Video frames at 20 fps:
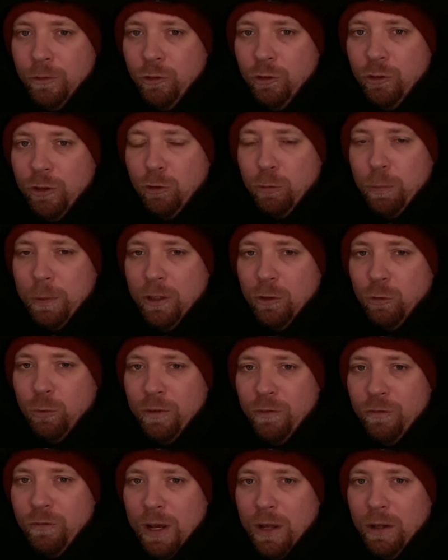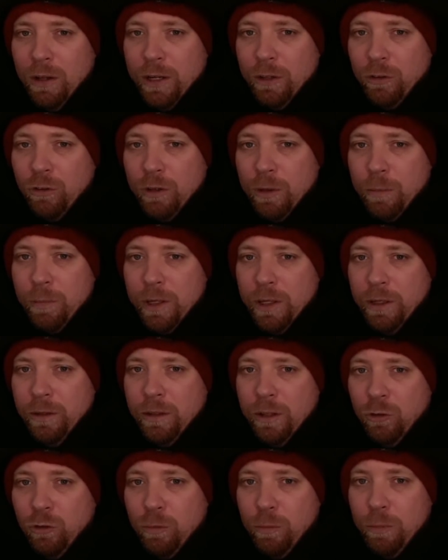Just because we fail at something
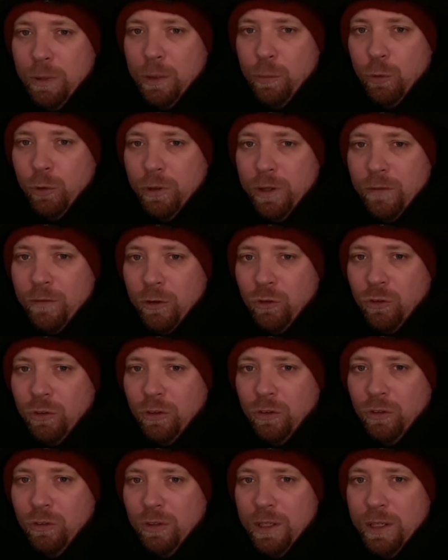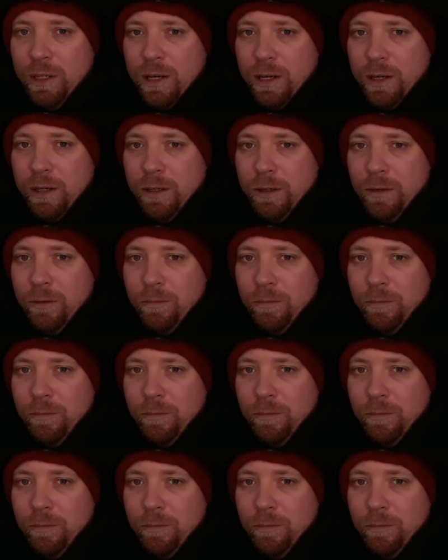doesn't mean we'll never succeed at it.